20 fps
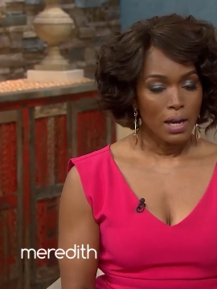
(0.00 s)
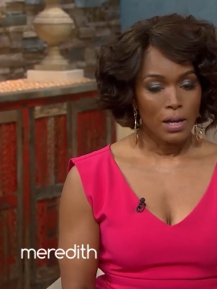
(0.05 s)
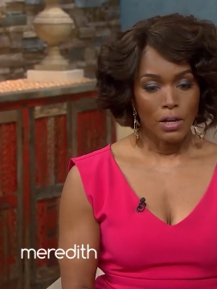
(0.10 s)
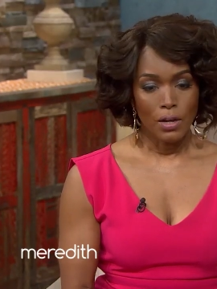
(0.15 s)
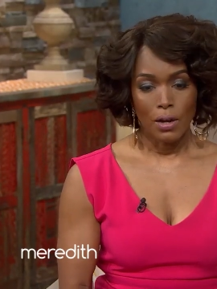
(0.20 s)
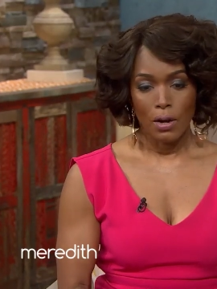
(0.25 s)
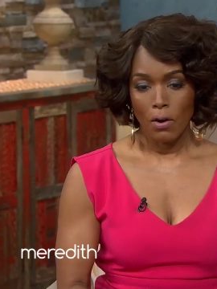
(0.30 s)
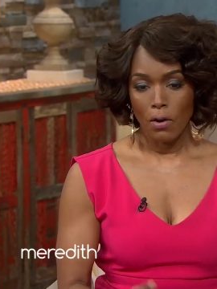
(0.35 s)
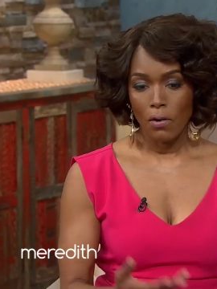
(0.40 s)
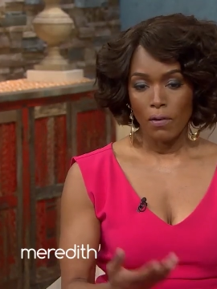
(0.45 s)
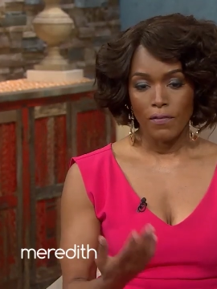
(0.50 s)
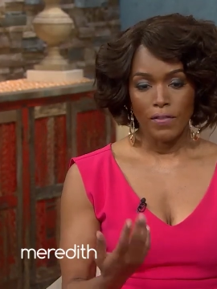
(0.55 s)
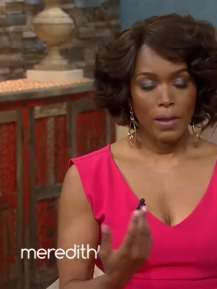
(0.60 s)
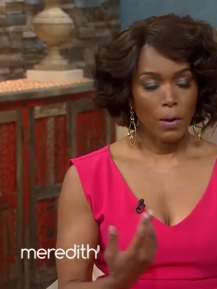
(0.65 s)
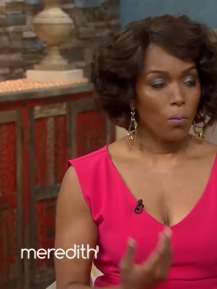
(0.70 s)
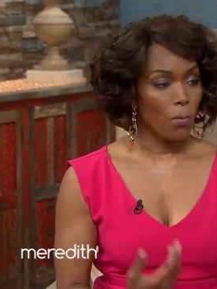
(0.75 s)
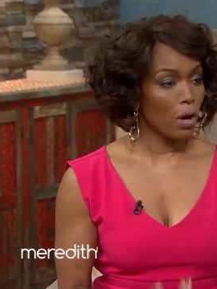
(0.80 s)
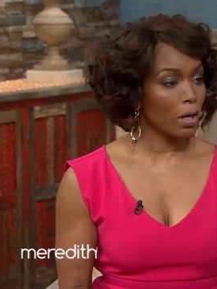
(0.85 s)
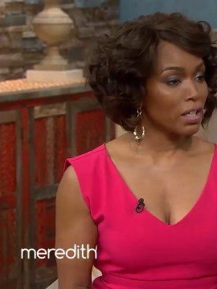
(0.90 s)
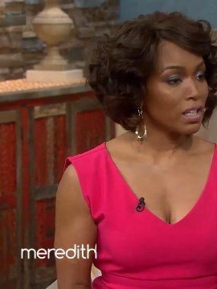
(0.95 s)
You know, if they
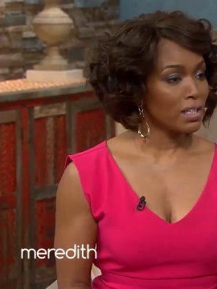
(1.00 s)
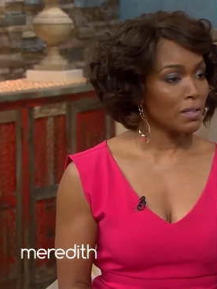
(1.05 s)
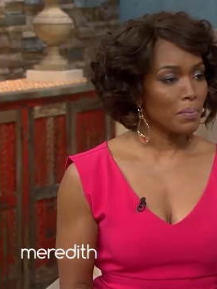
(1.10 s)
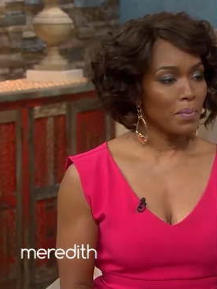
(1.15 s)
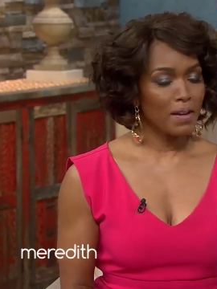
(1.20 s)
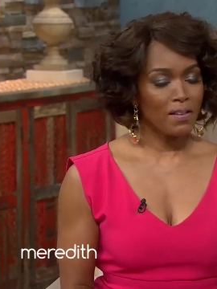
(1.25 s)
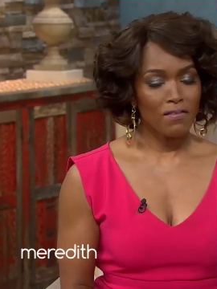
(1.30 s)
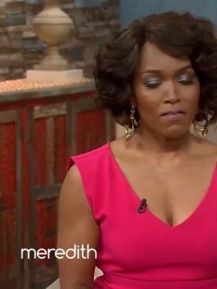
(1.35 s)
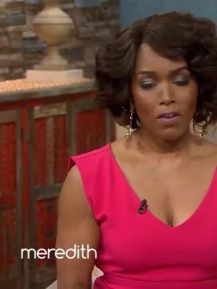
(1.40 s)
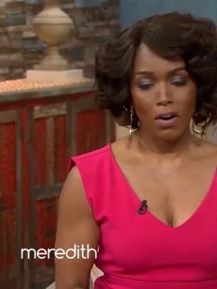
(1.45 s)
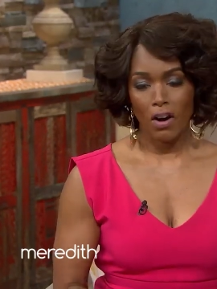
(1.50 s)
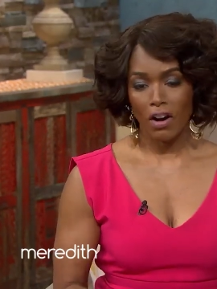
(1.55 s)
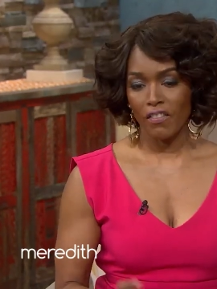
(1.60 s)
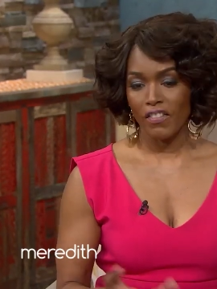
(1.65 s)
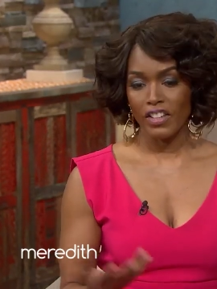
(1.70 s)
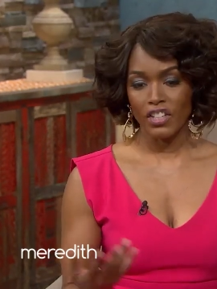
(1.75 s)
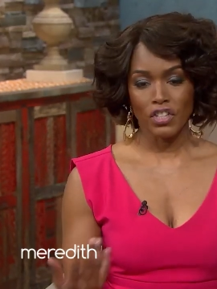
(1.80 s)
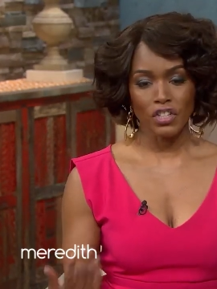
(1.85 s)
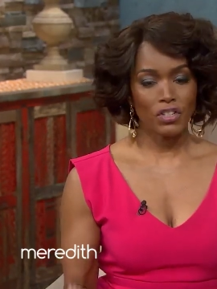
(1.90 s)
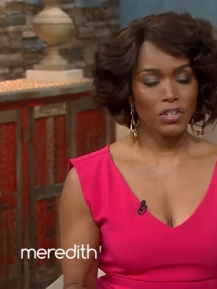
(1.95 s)
wanted to be involved,
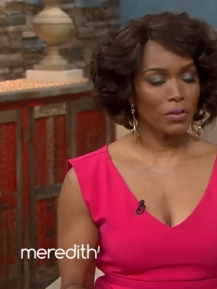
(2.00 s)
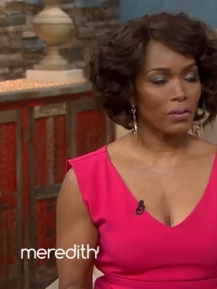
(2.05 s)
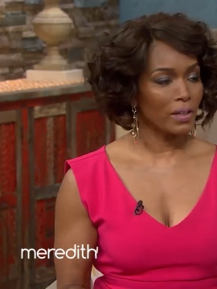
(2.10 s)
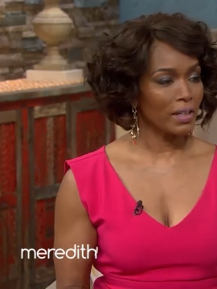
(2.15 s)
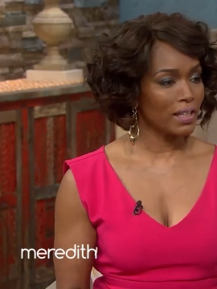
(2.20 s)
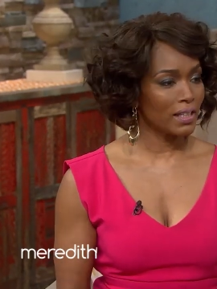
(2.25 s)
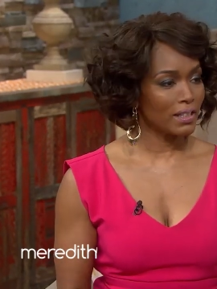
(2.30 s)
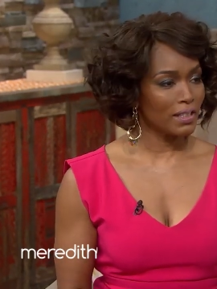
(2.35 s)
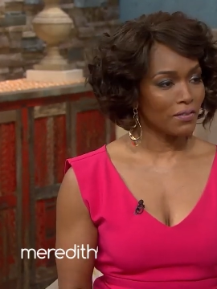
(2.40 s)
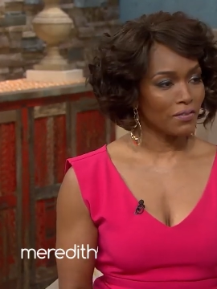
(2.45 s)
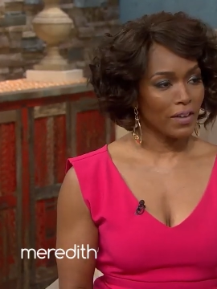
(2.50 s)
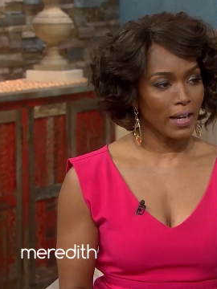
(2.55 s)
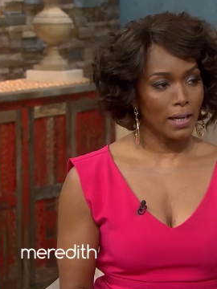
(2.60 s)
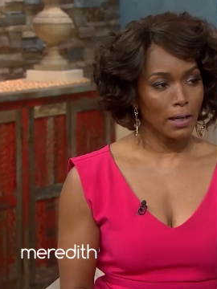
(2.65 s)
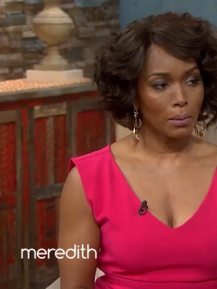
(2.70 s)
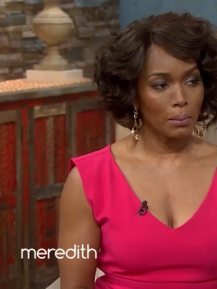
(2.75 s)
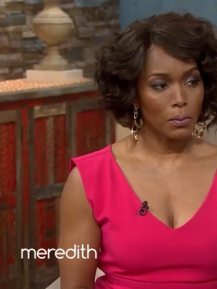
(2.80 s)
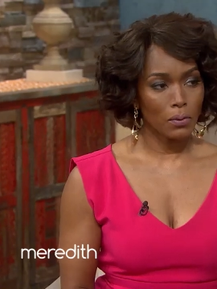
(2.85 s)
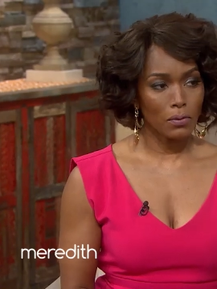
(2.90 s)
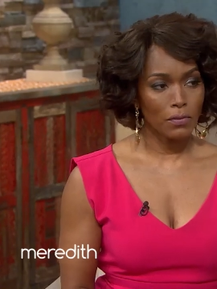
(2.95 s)
it certainly is
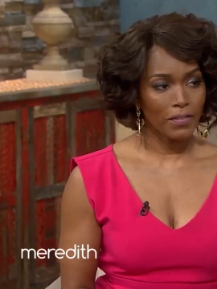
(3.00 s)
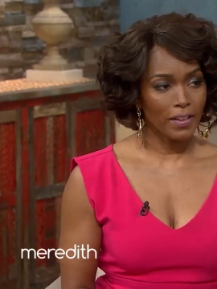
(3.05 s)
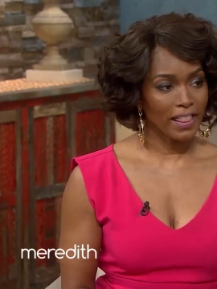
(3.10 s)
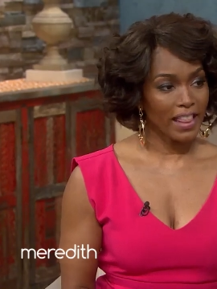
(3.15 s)
available for